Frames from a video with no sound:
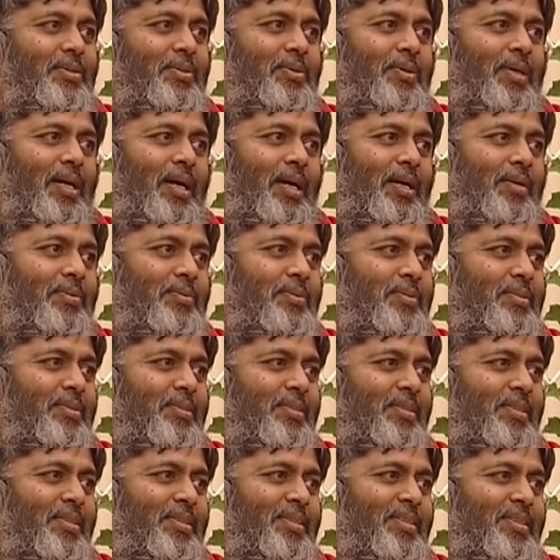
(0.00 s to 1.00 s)
to have
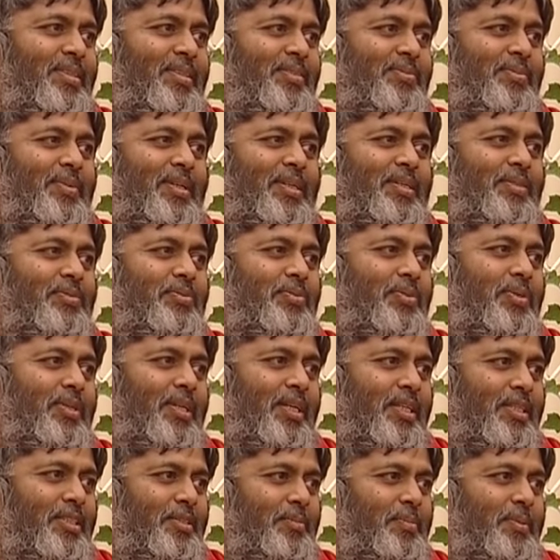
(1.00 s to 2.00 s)
certain
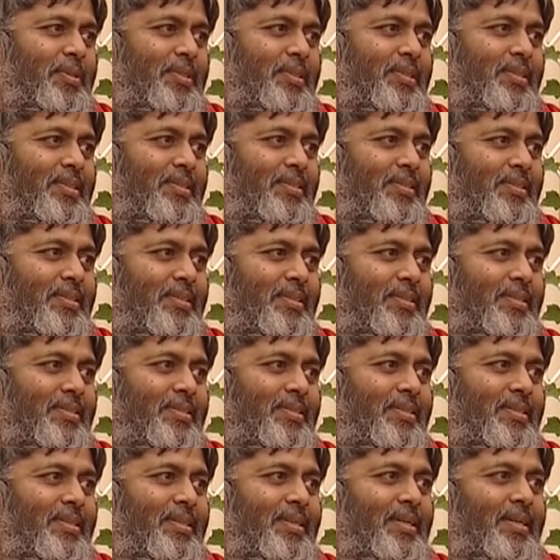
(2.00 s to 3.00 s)
wonderful
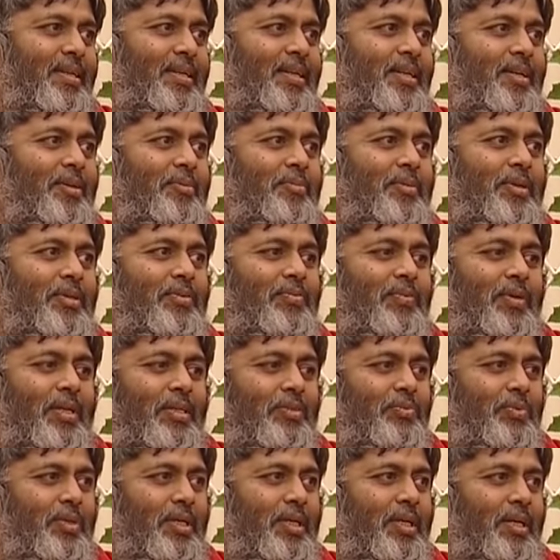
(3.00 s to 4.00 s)
experiences. But
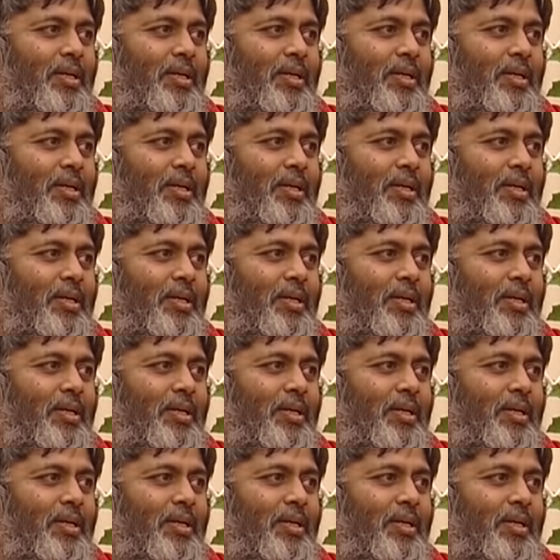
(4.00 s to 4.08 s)
when we